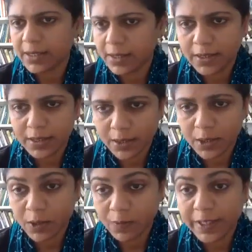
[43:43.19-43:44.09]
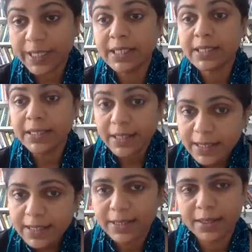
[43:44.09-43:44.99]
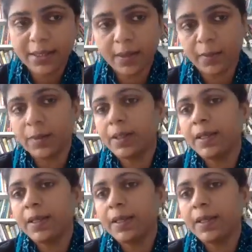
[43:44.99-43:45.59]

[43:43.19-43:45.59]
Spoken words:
incidences of violence against them.